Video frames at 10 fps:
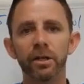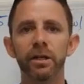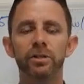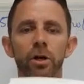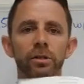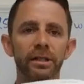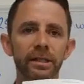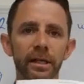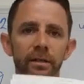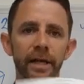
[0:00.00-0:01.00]
It's all
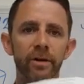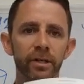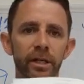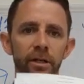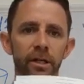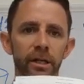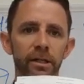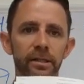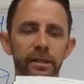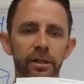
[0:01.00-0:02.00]
detailed out here
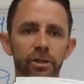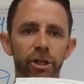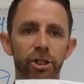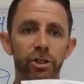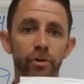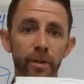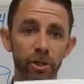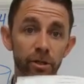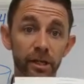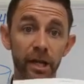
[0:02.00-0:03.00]
in this illustration. So make
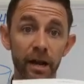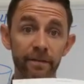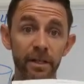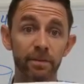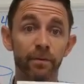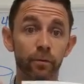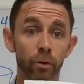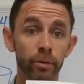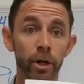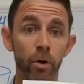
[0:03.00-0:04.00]
sure that you have this
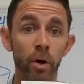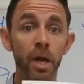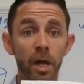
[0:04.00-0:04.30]
before we go.